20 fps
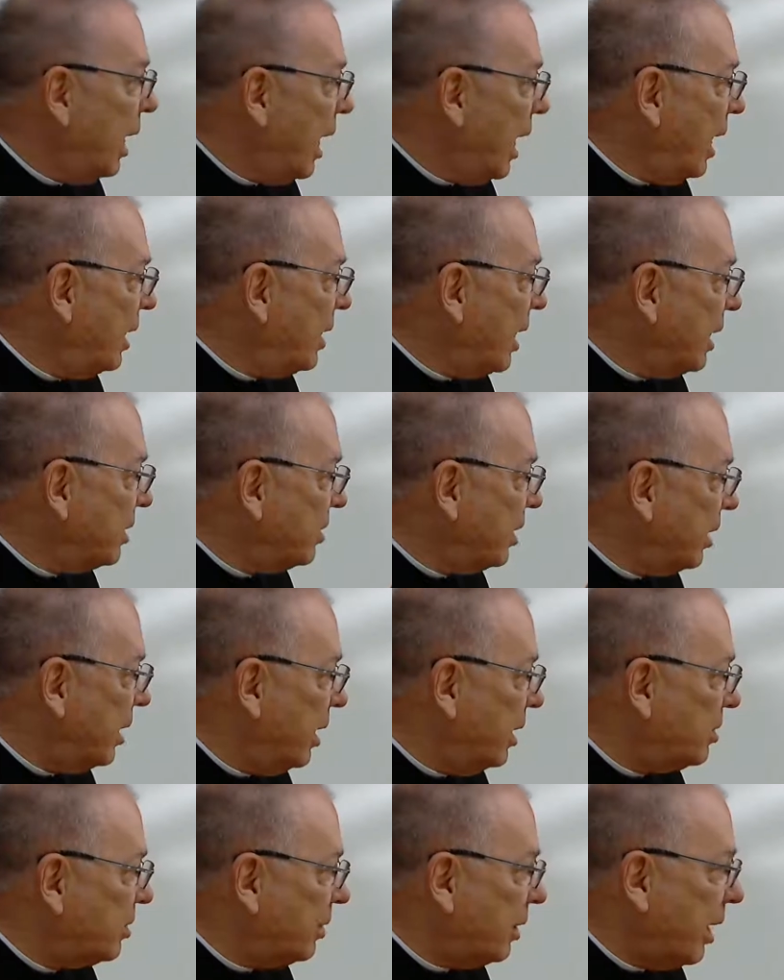And as the
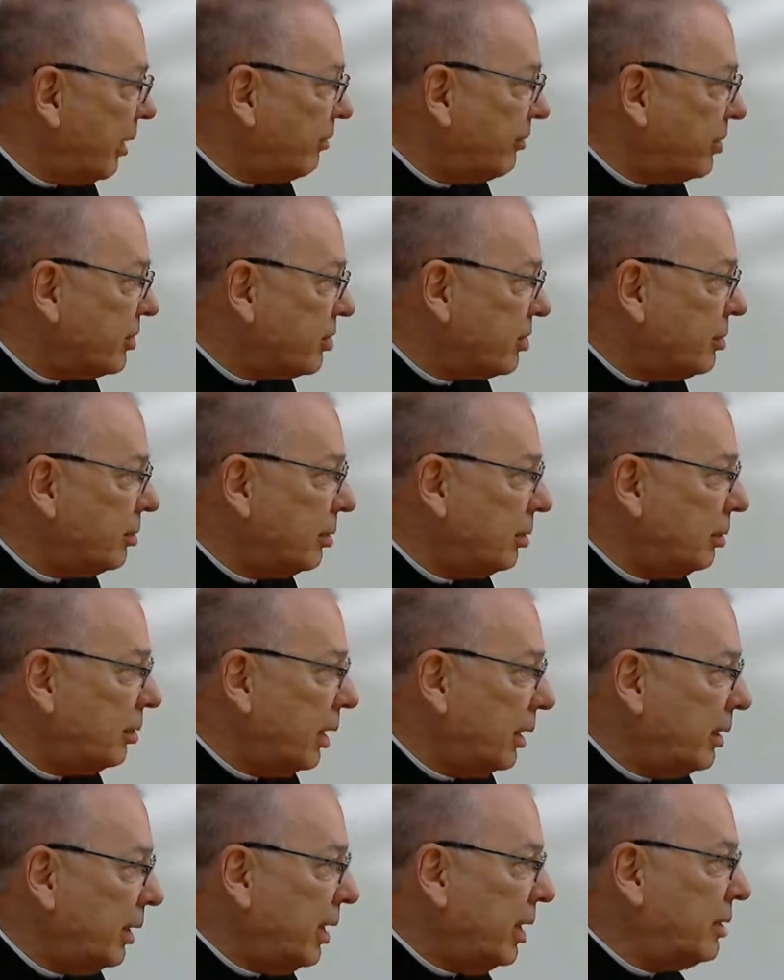kids left the
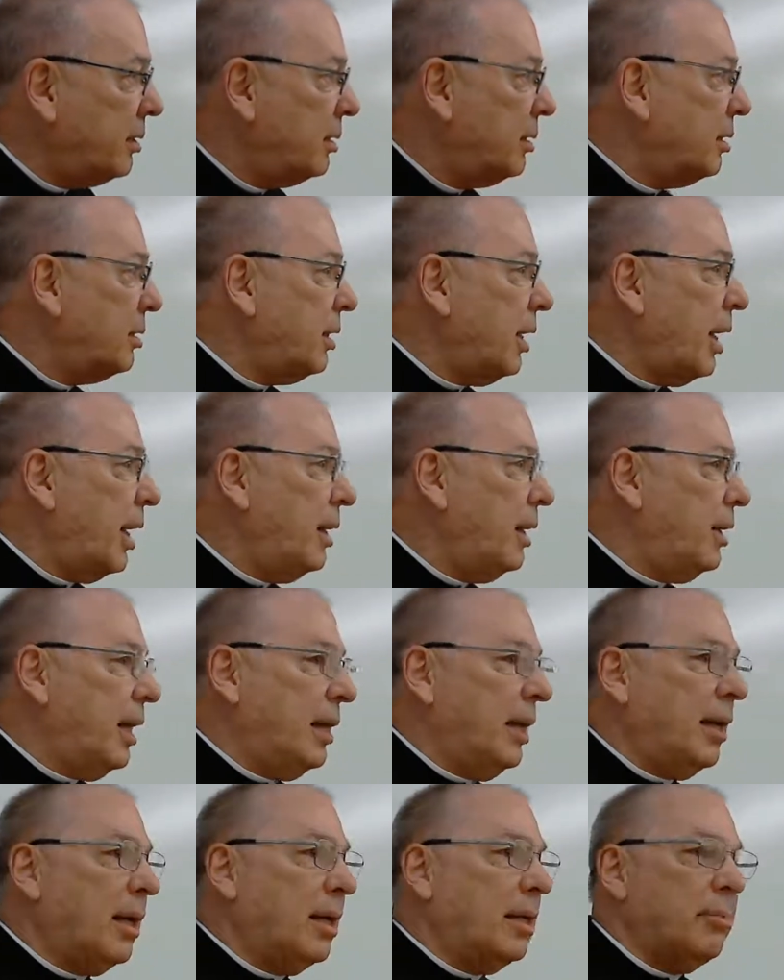school at the end of the day,
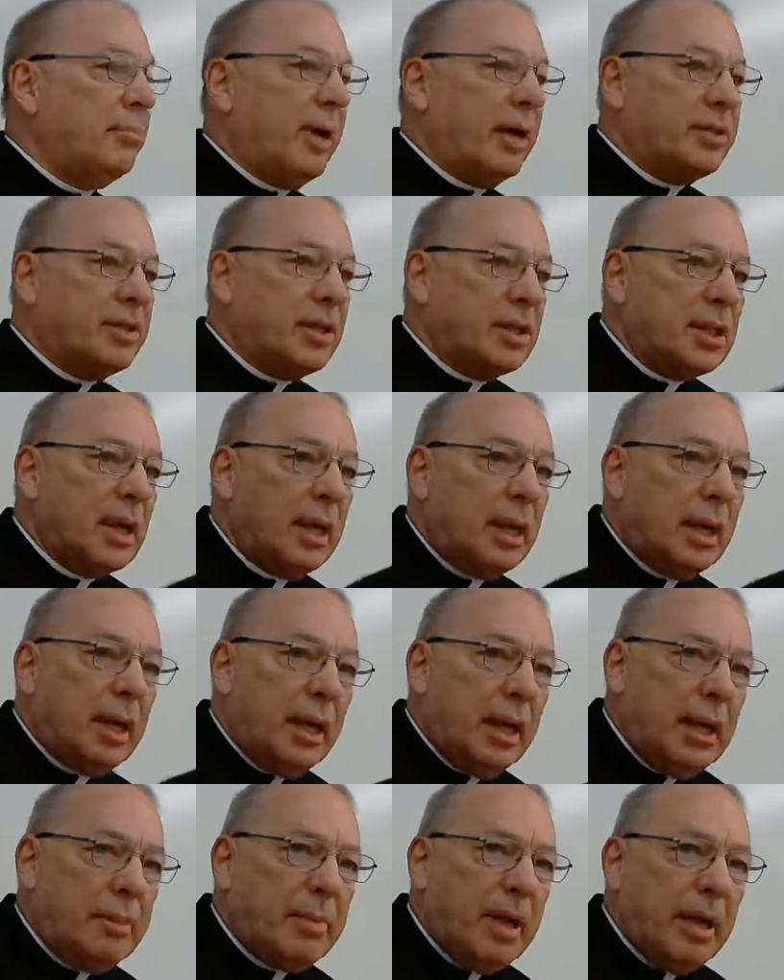getting on the buses,
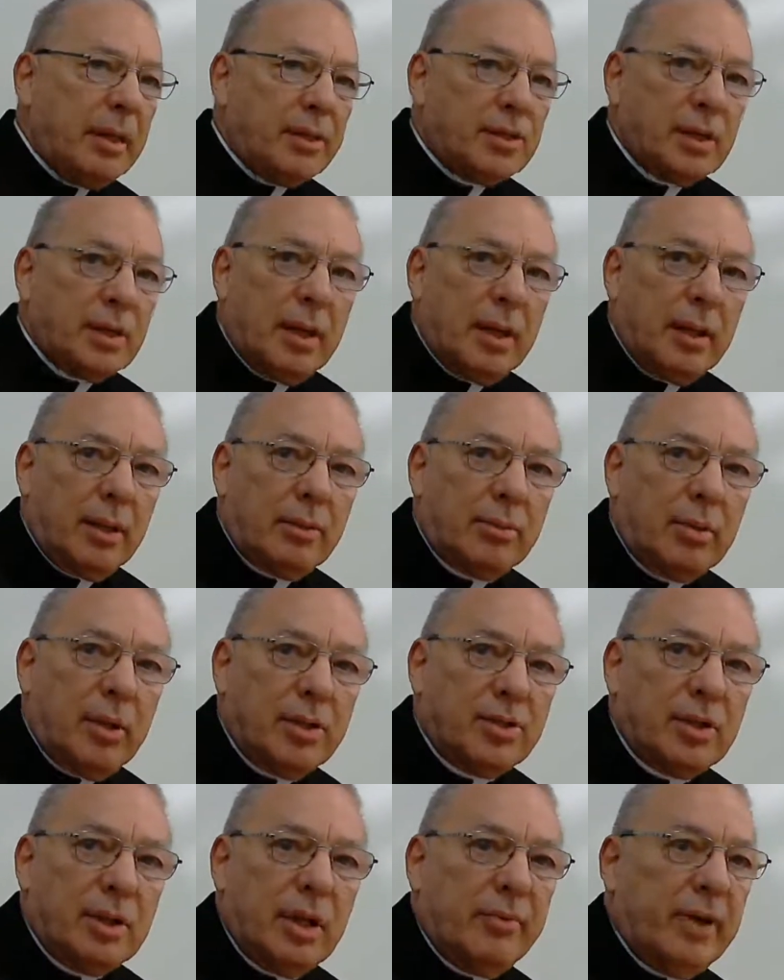he made the sign of the
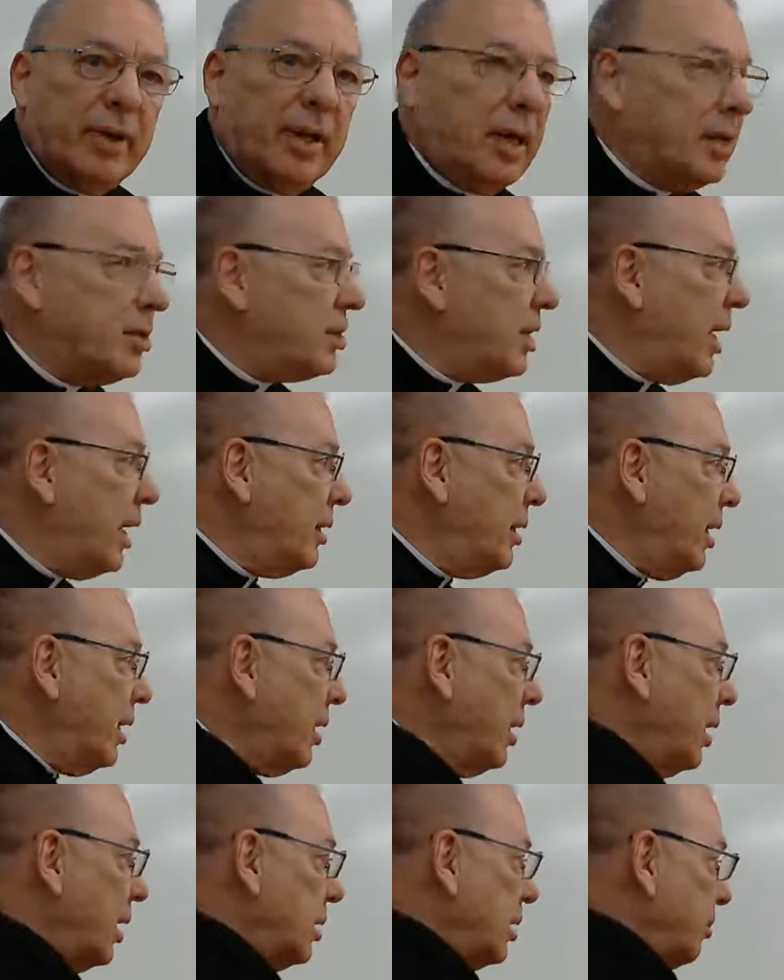cross on every kid's head
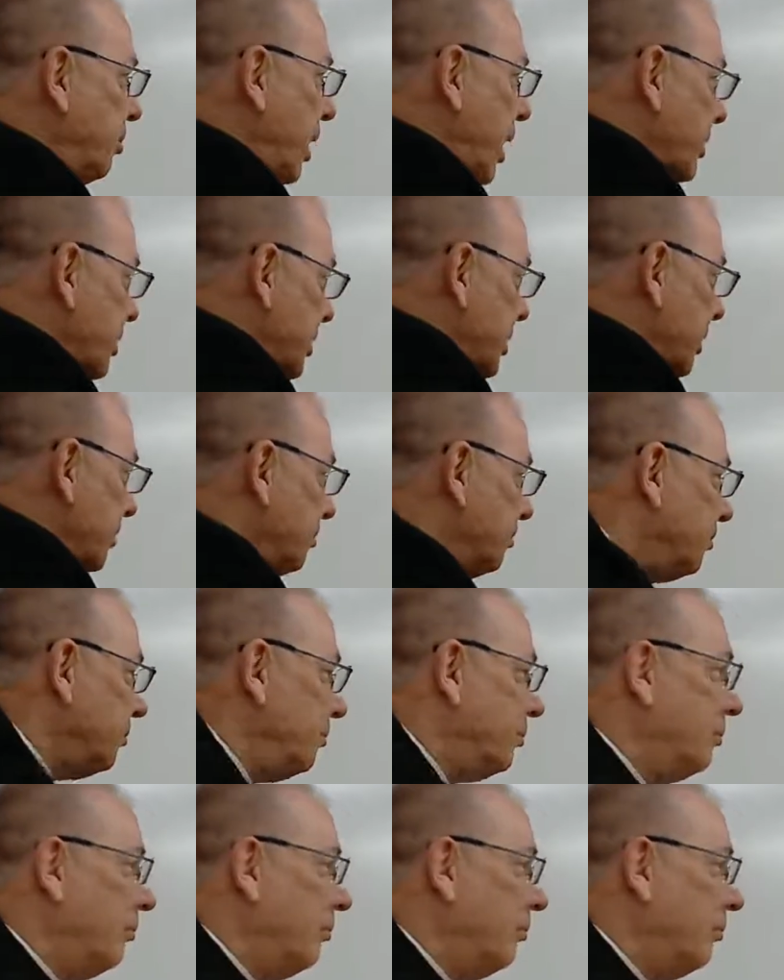getting on the bus.